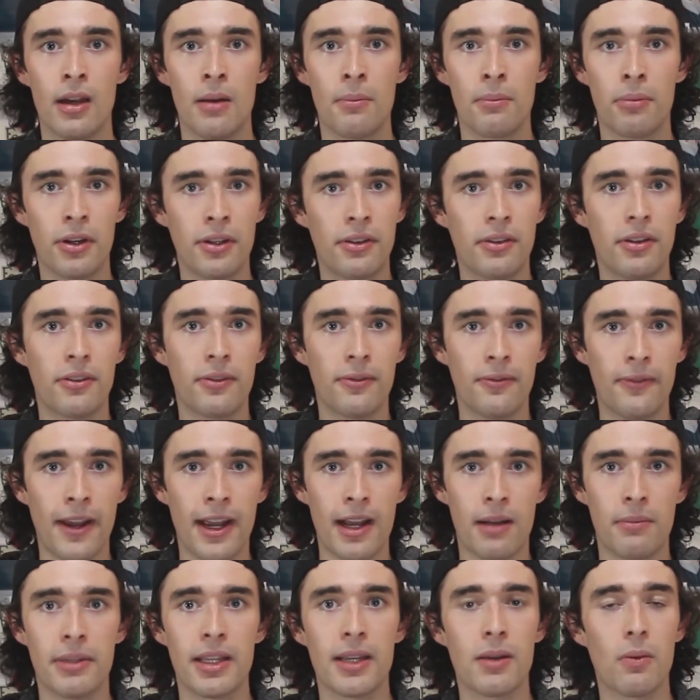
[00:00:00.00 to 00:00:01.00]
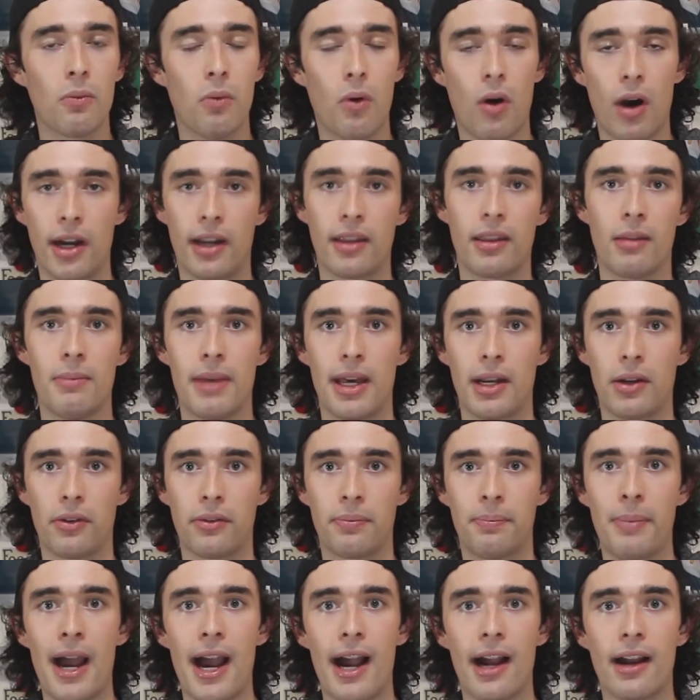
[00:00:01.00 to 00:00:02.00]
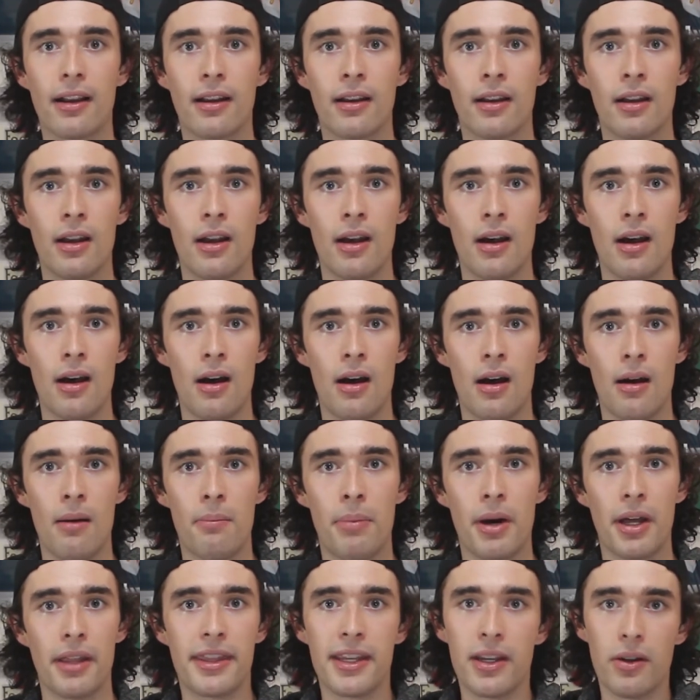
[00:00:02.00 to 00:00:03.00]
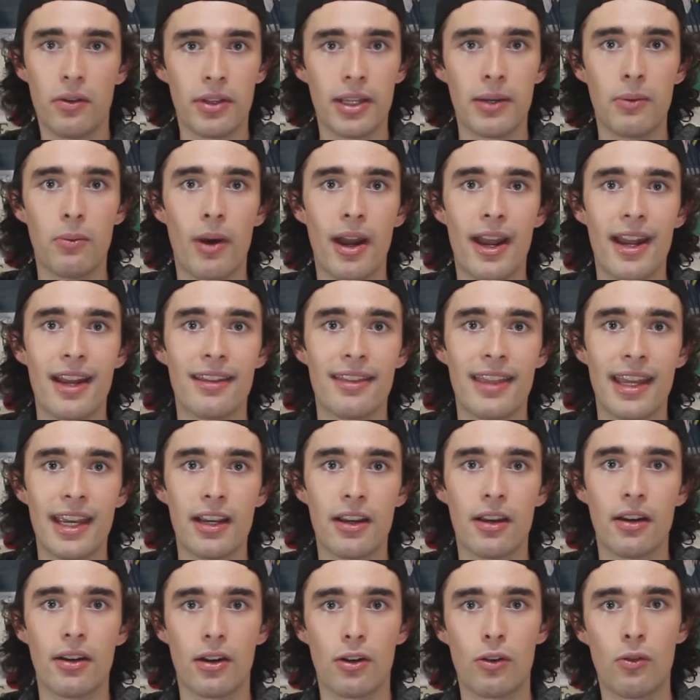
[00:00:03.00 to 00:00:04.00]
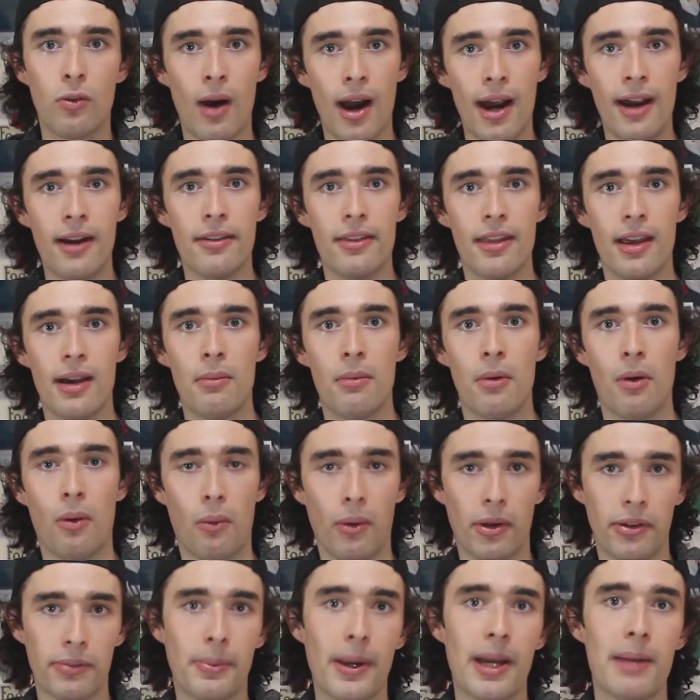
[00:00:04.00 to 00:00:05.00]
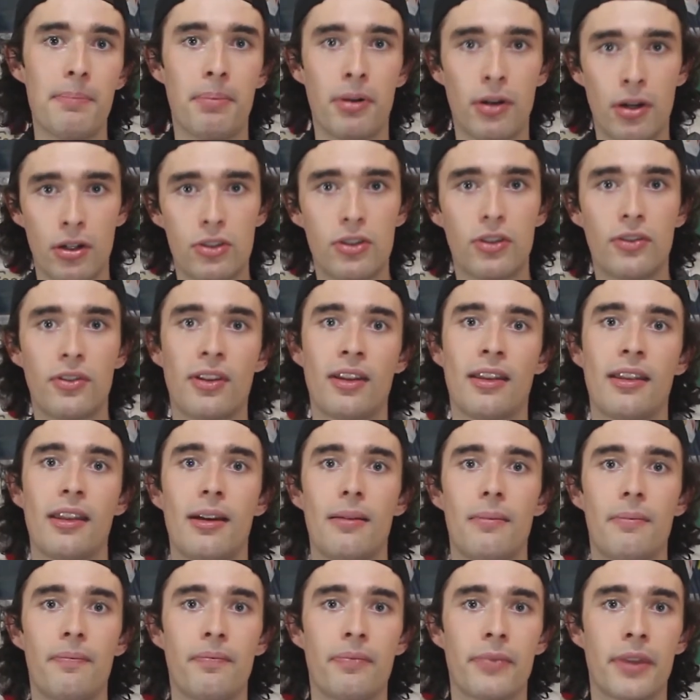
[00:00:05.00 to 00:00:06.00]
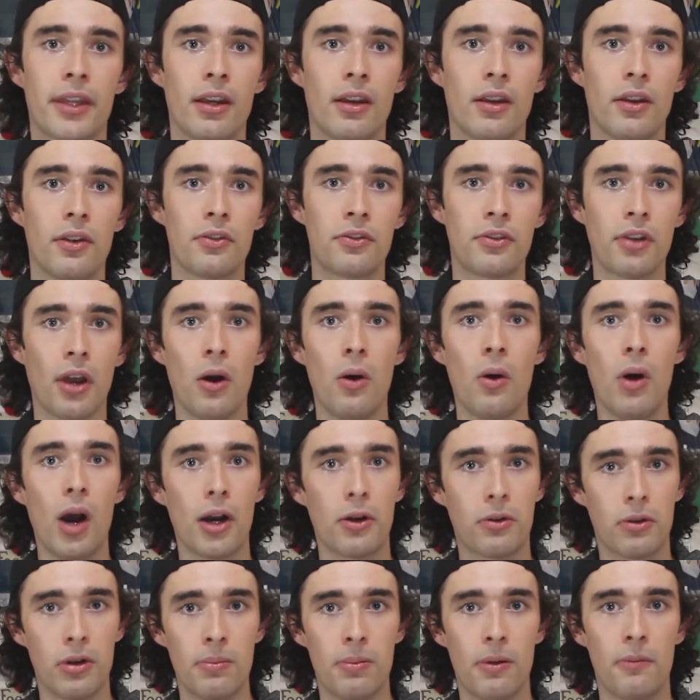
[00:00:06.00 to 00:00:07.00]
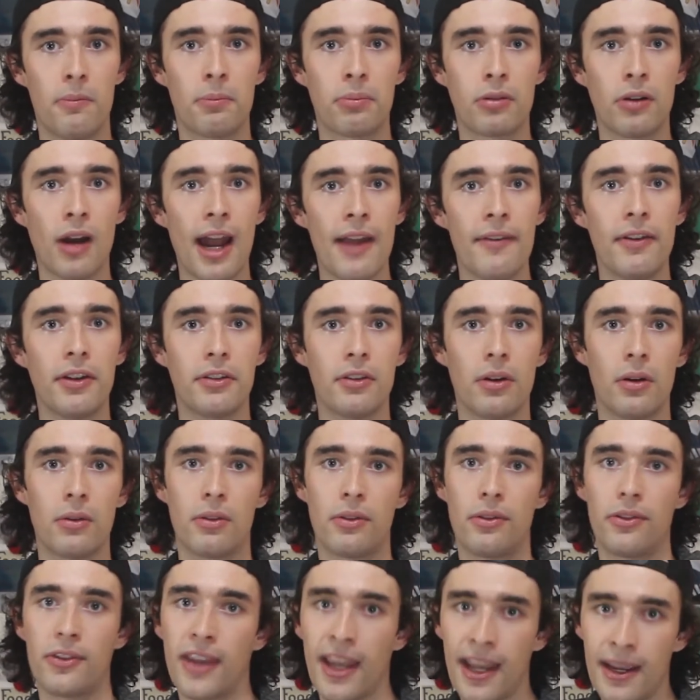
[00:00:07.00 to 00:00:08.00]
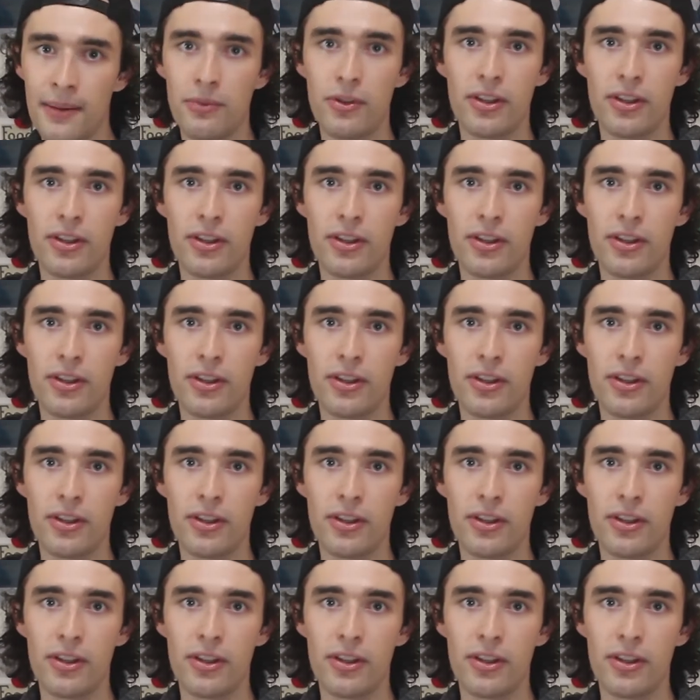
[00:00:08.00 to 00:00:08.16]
Prince's family wanted the medals back, but the only way they could acquire them was by purchasing them. So a group of private donors came